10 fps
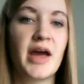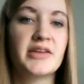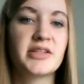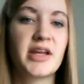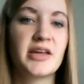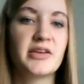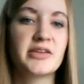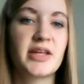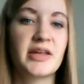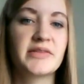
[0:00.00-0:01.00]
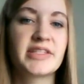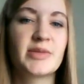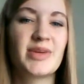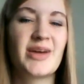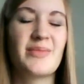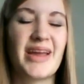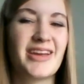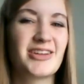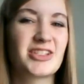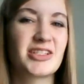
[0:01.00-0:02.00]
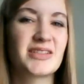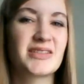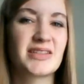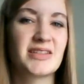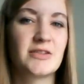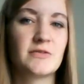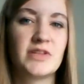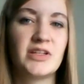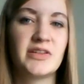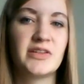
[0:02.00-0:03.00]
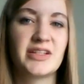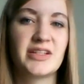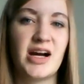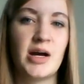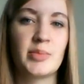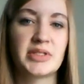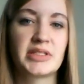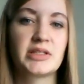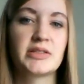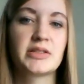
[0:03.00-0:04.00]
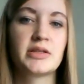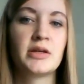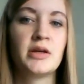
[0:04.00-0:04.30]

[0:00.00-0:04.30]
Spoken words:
the educator tends to become anxious and feel incompetent.